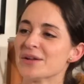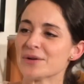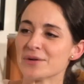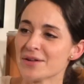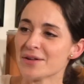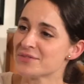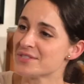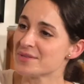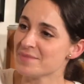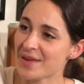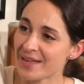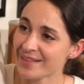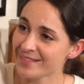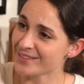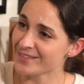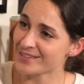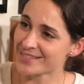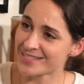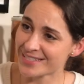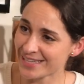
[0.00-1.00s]
the. They don't have cement
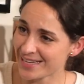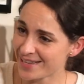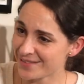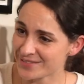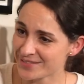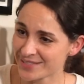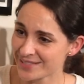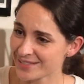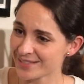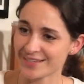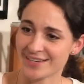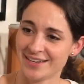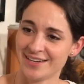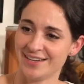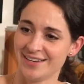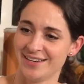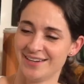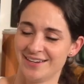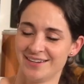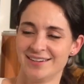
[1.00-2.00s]
in their sleeves.
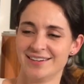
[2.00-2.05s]
No,